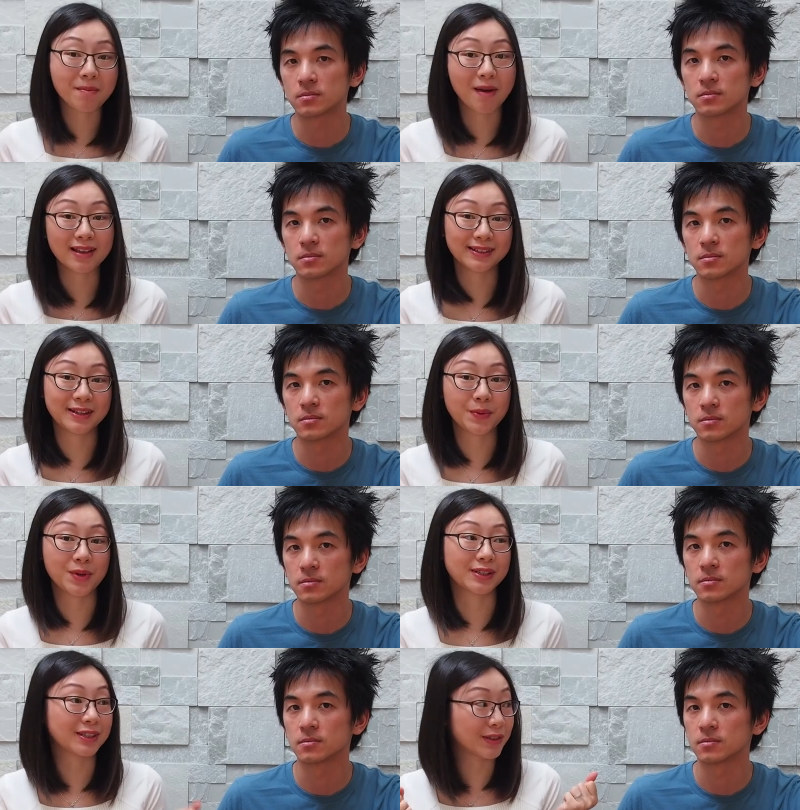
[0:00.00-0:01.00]
Speaker 1: master with
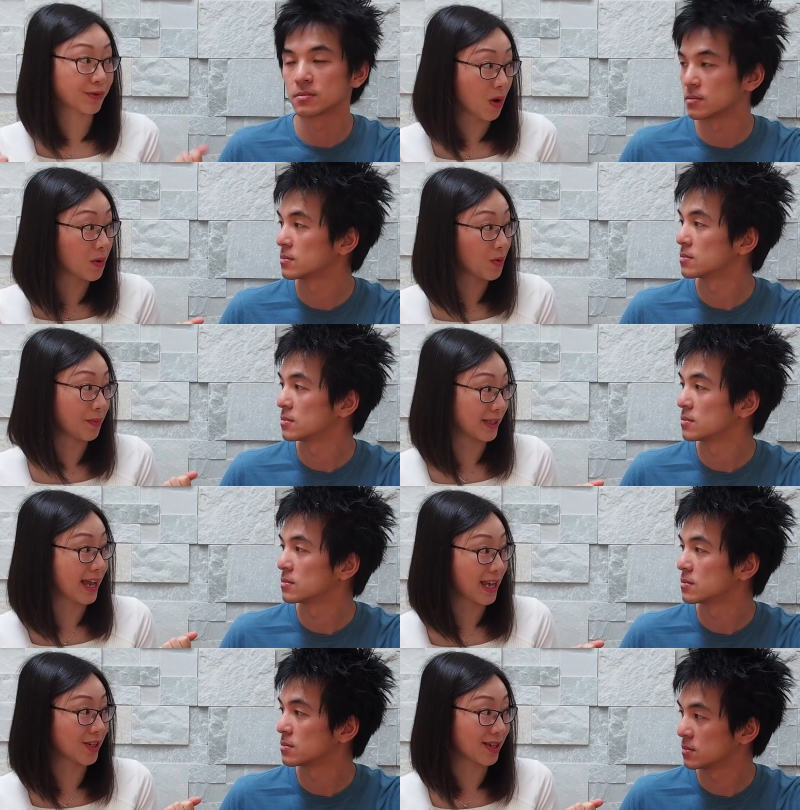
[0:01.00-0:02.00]
strong
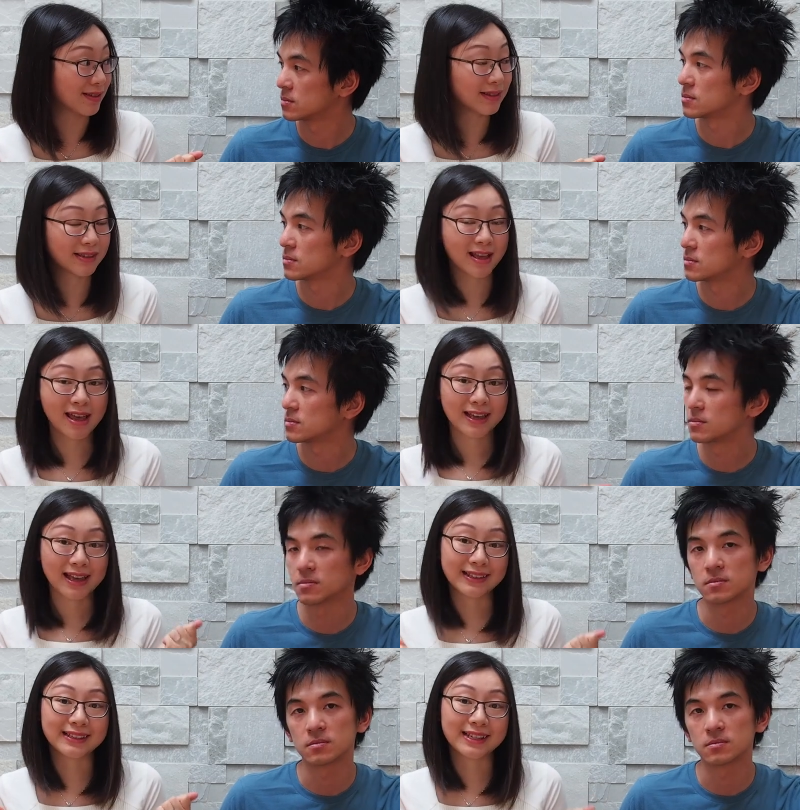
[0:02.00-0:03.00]
reputations
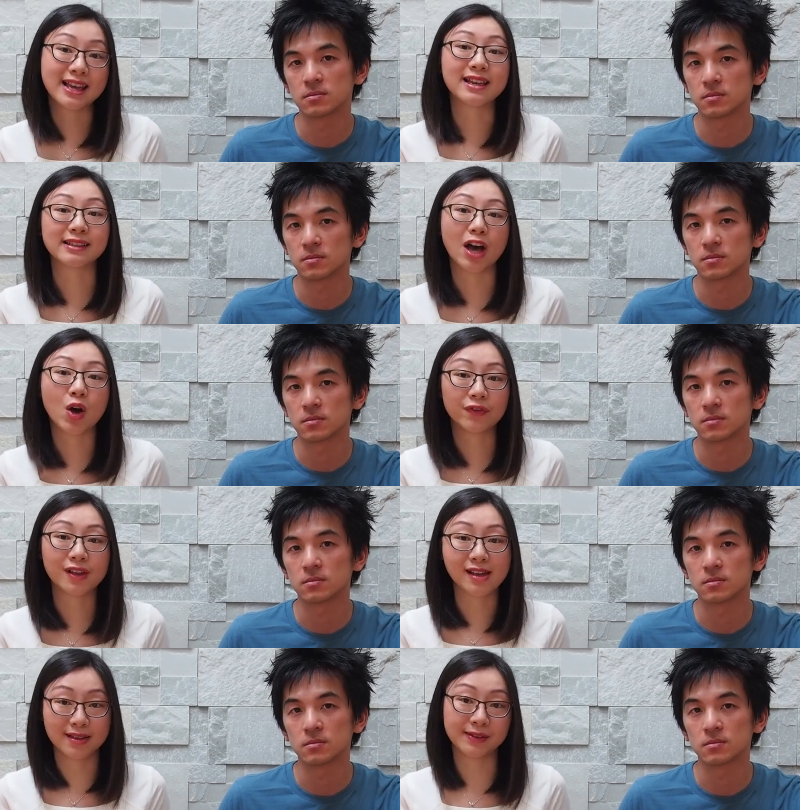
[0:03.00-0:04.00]
his teas are often
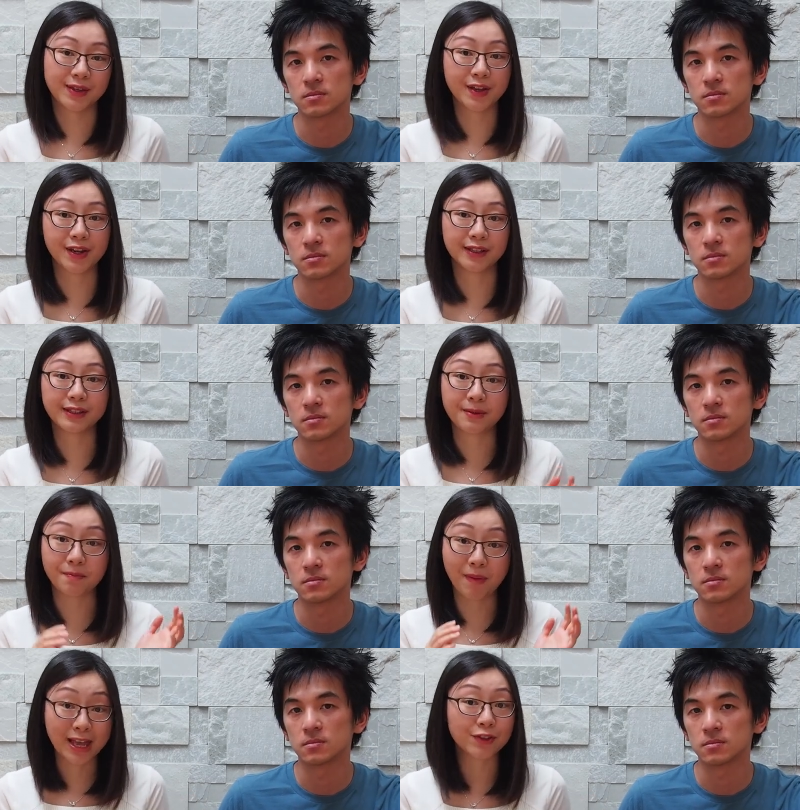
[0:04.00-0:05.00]
considered the
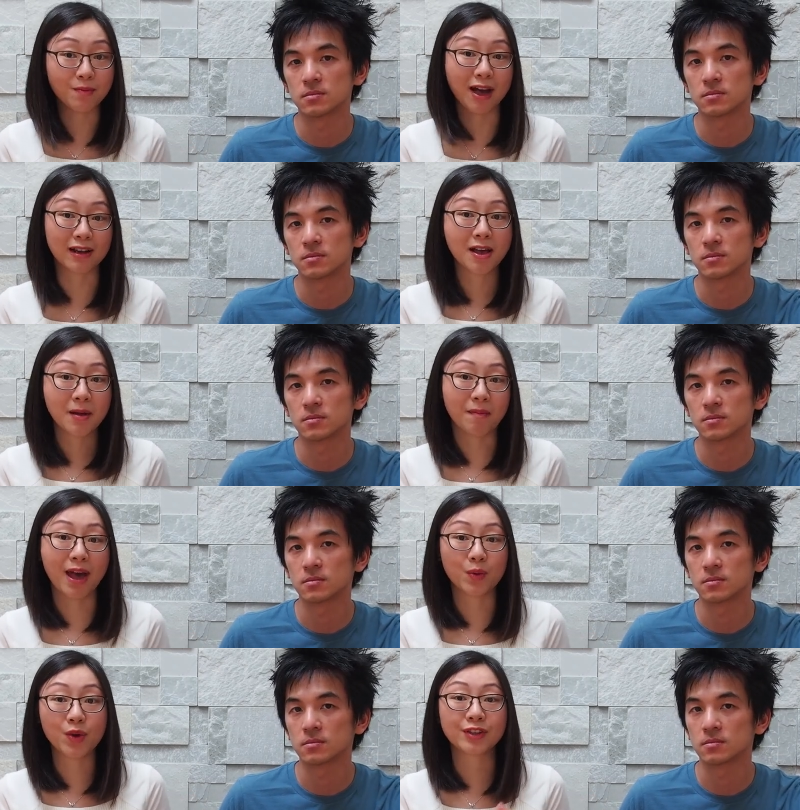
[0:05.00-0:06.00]
benchmark by
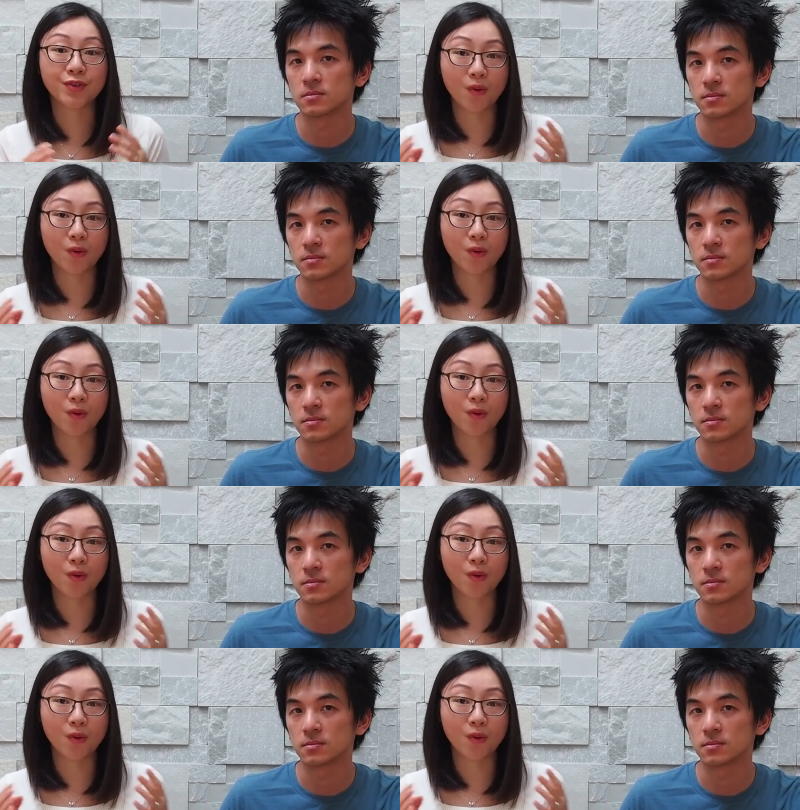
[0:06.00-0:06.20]
which